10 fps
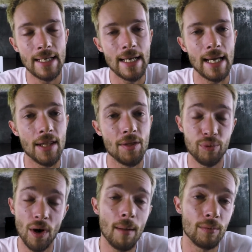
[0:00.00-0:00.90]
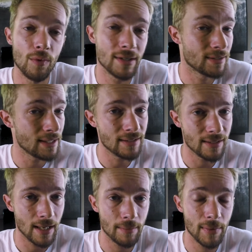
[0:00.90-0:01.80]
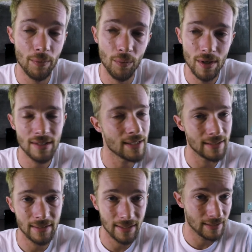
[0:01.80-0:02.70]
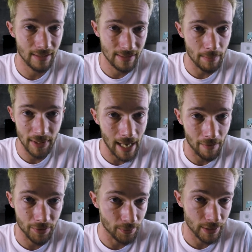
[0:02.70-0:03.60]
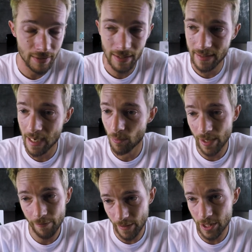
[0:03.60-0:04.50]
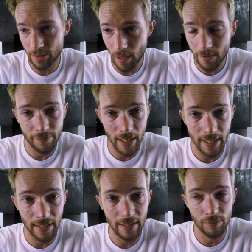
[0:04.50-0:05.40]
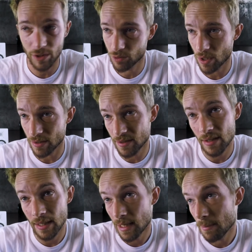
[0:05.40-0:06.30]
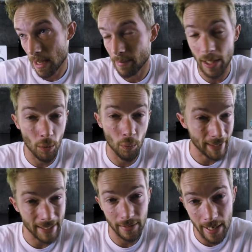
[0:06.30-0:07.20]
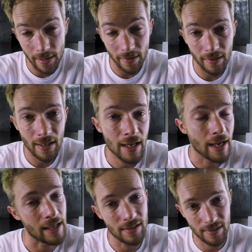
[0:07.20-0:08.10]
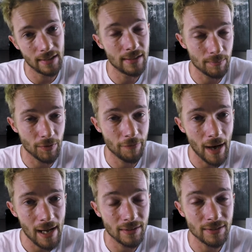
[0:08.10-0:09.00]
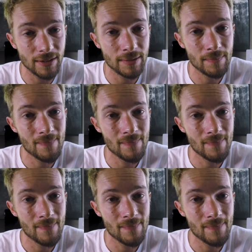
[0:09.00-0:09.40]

and the problem was this time it wasn't that they didn't accept it afterwards, is that when I finished modifying it, which was maybe a week later, and I sent him the files,